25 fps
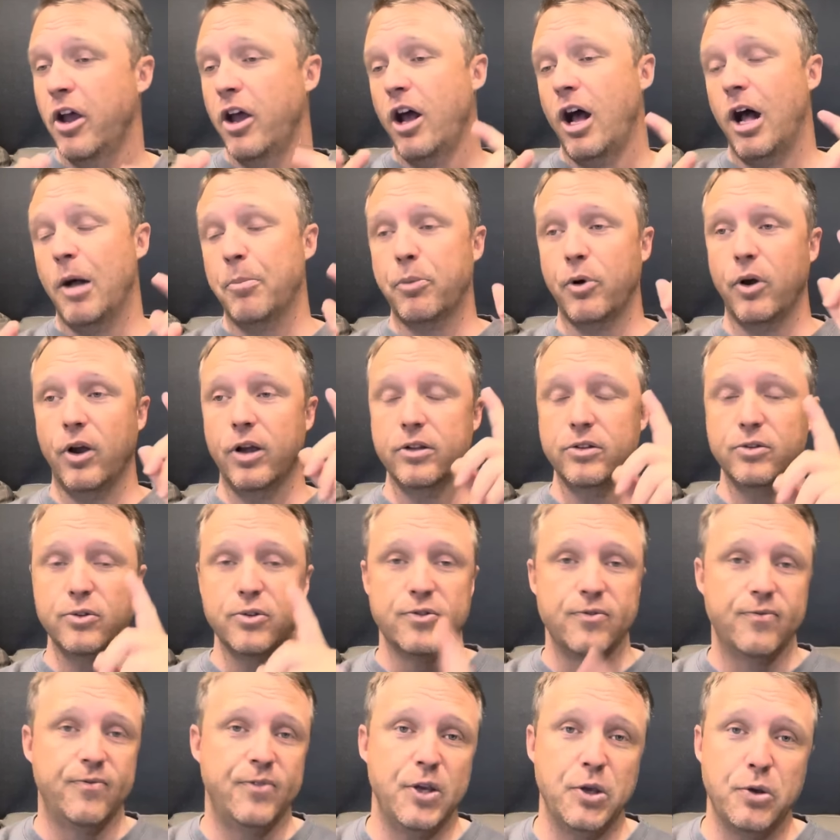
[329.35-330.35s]
I'll probably
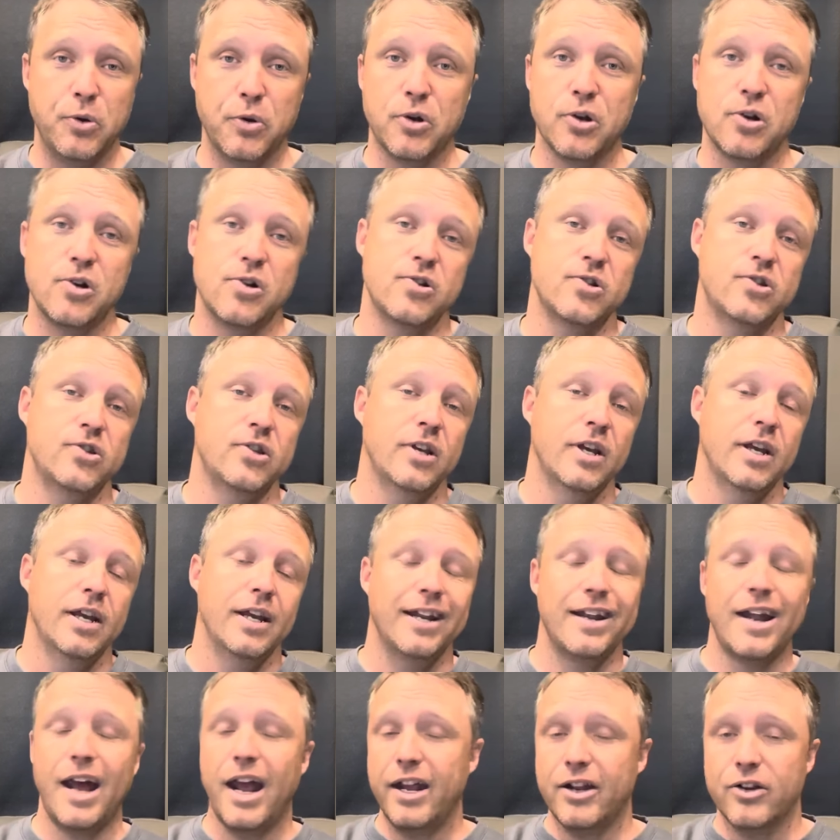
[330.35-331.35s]
lose viewers.
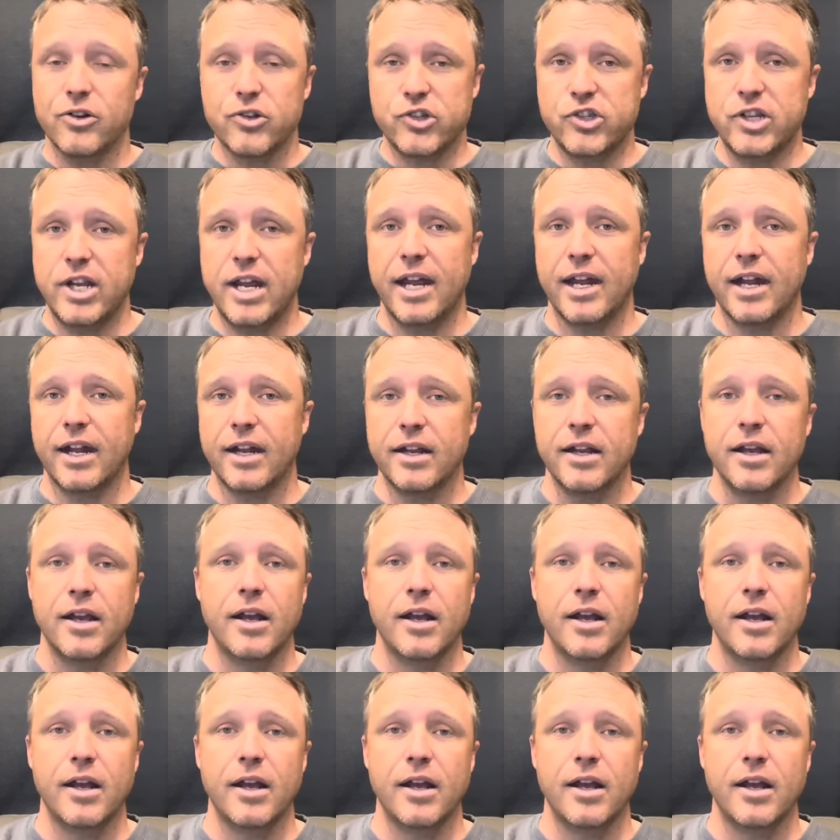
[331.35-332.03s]
And I understand.